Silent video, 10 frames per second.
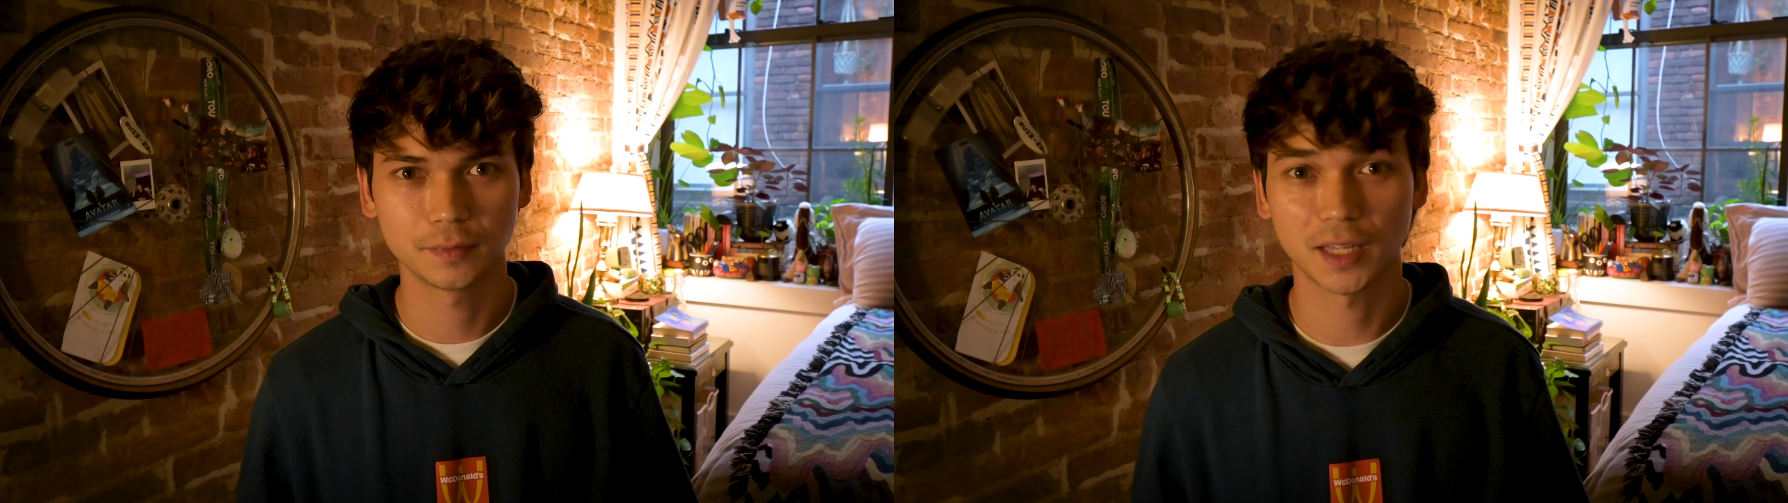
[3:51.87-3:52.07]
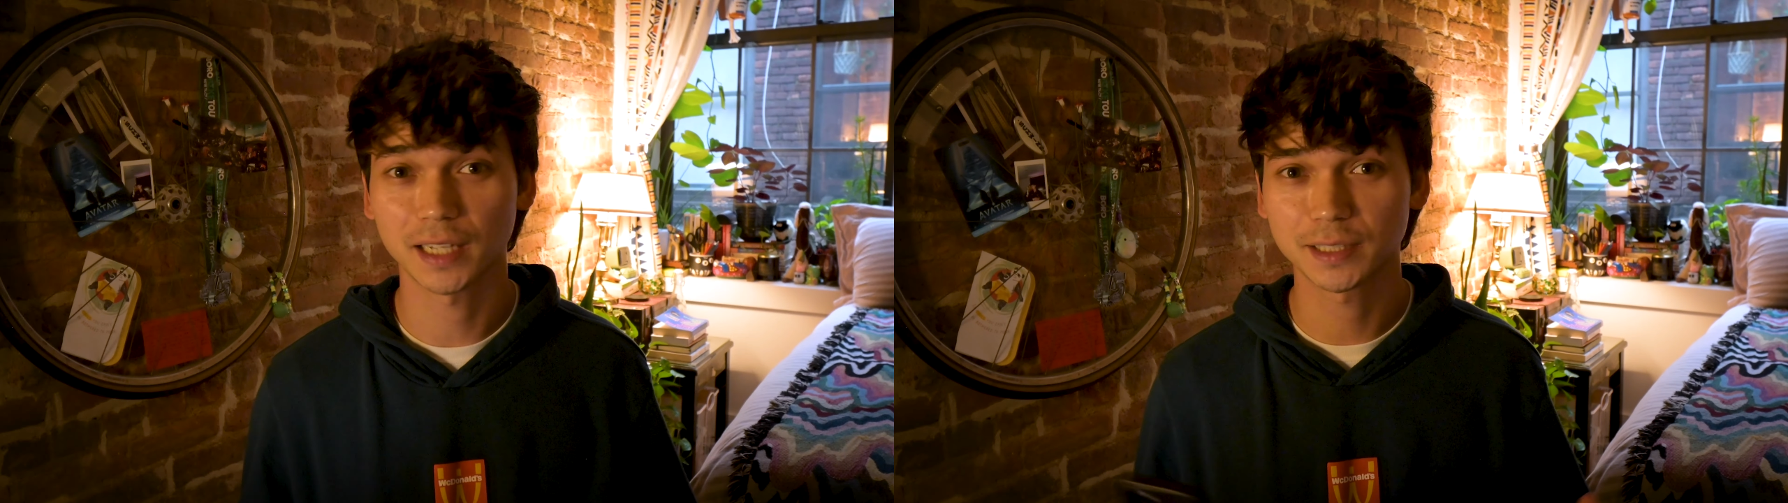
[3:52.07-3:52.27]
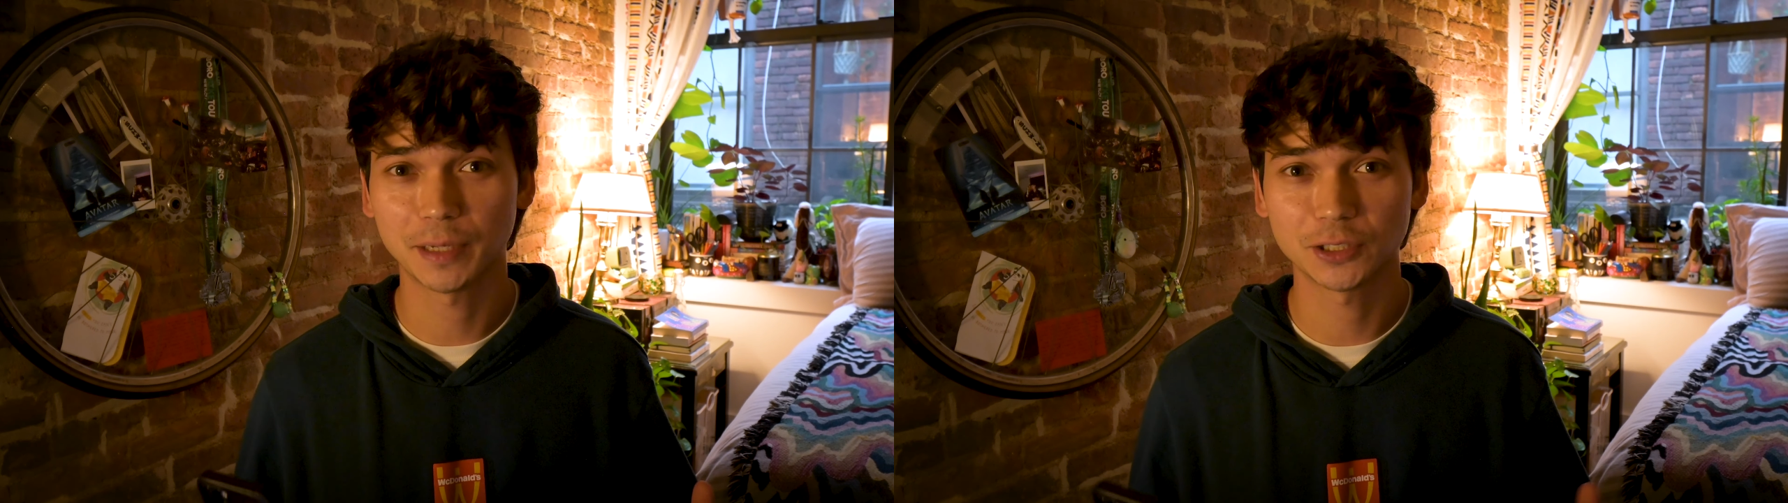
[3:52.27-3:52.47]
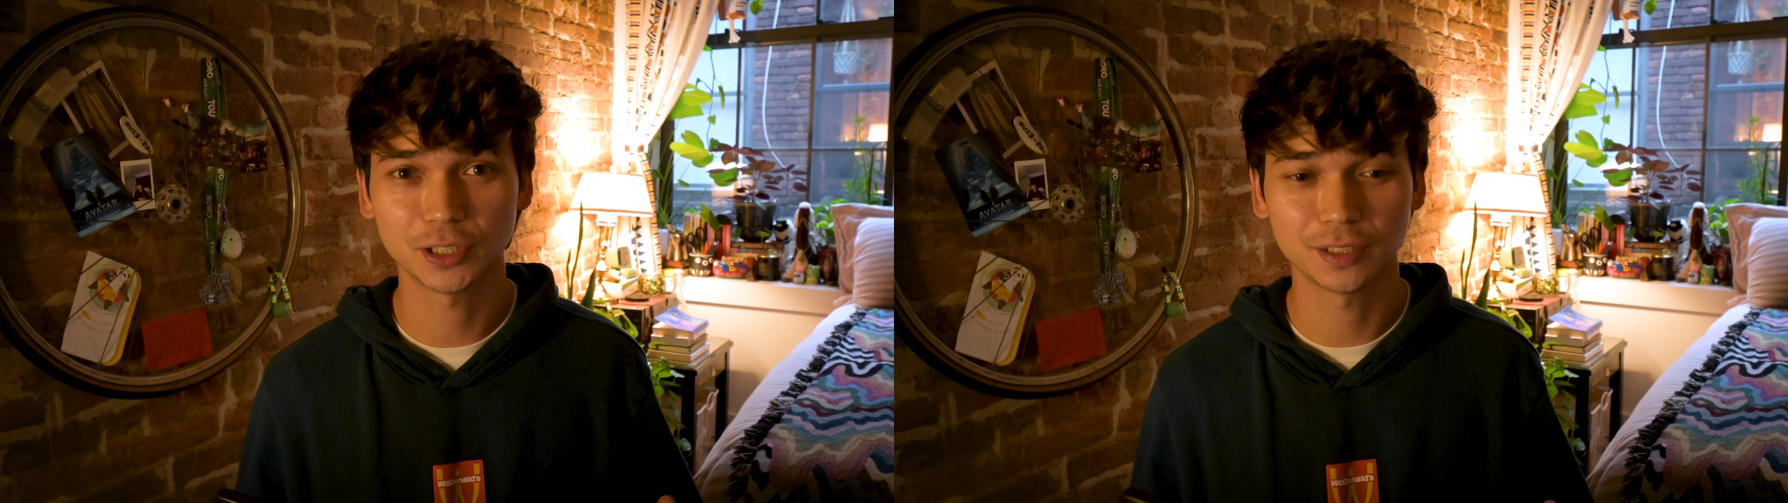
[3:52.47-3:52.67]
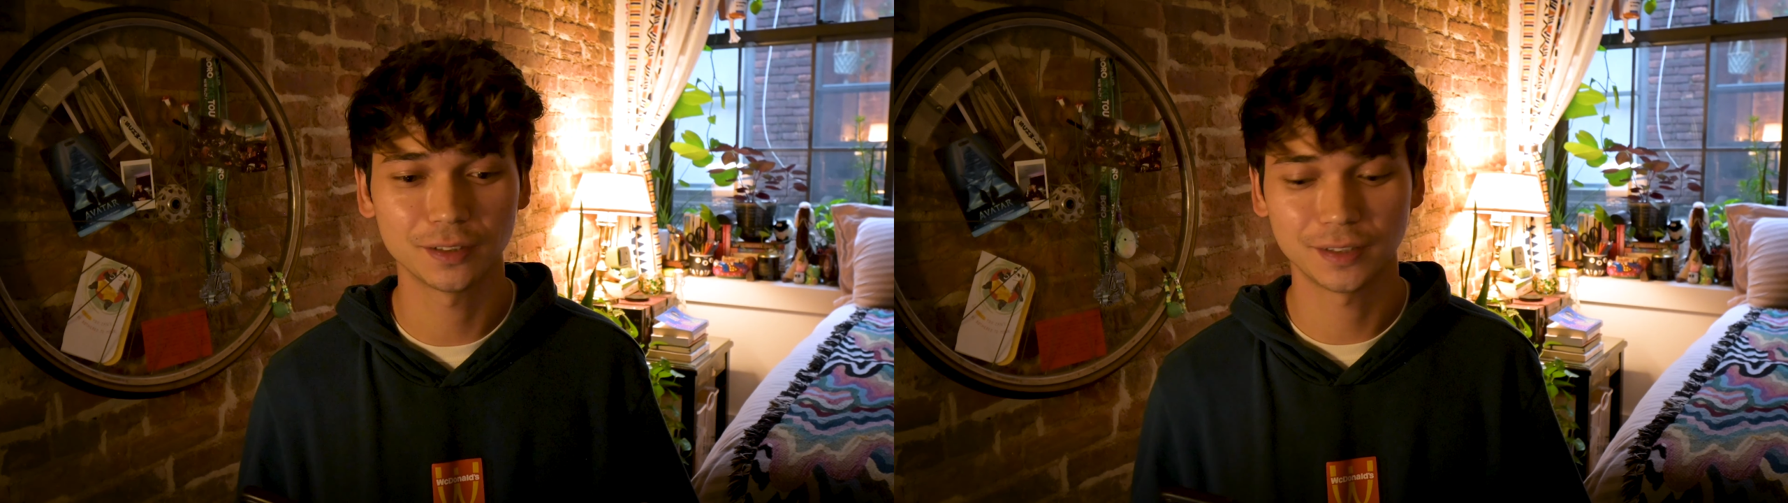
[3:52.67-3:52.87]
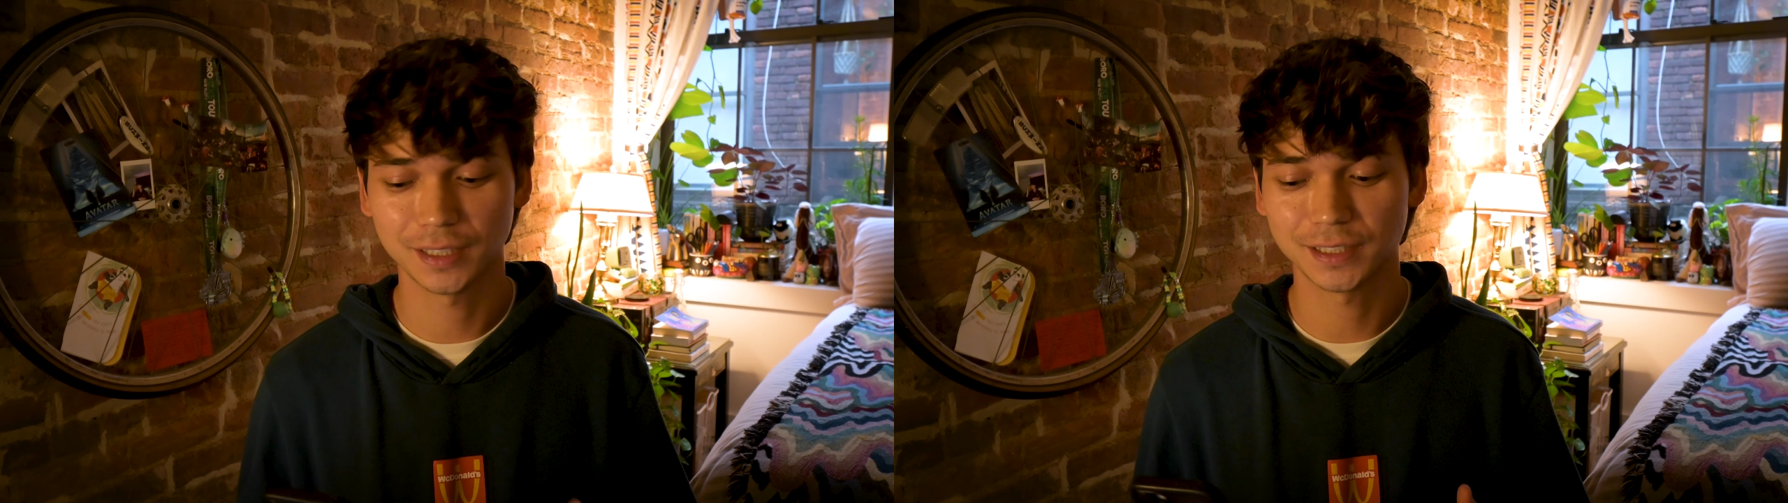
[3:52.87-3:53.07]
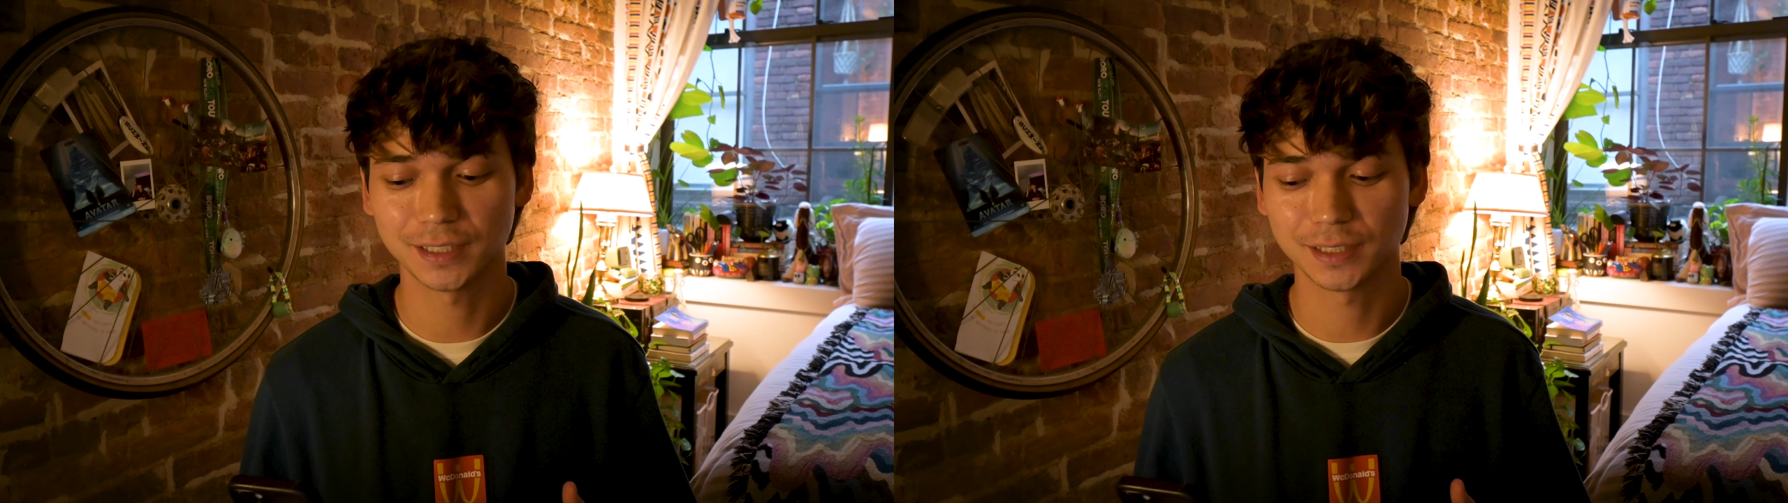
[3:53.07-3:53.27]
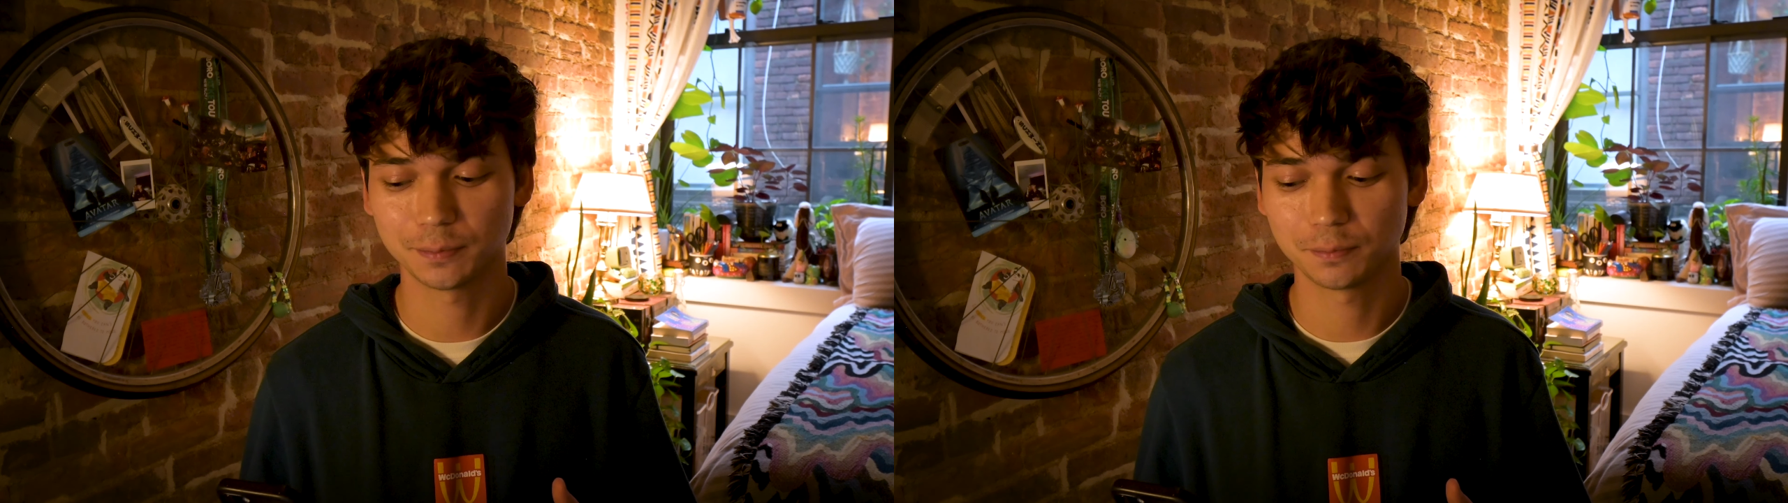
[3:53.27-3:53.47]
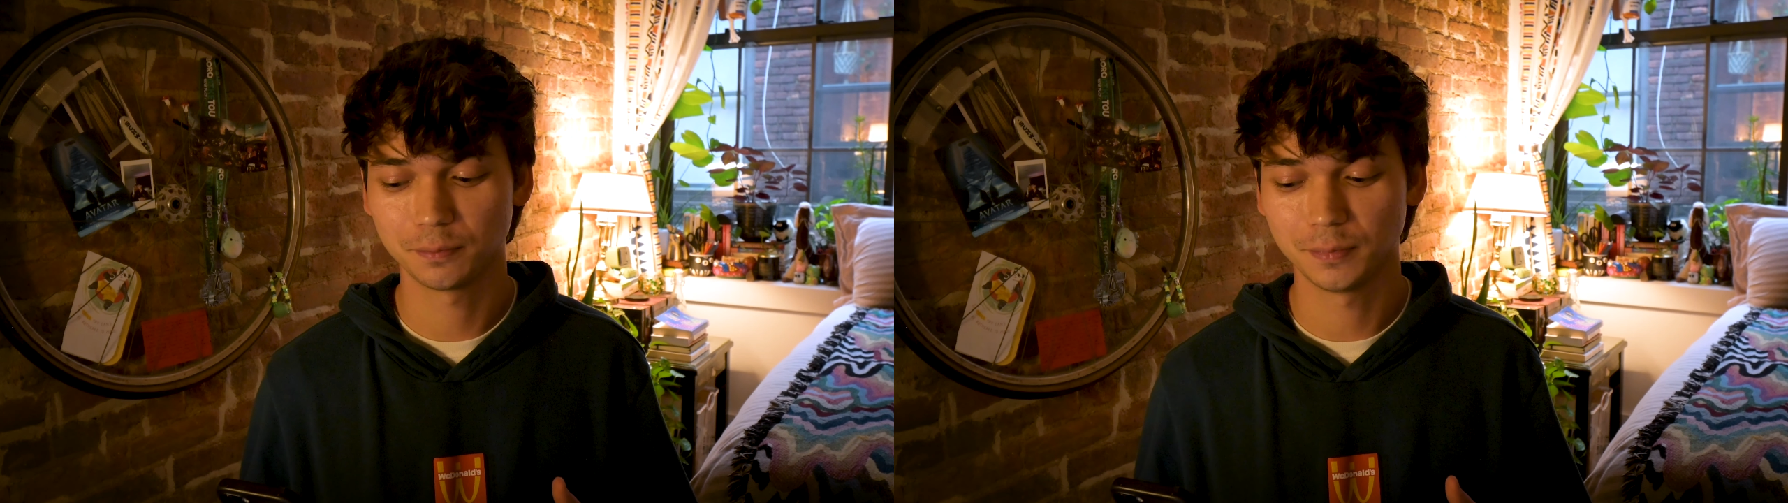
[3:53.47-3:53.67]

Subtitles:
Not to mention, this is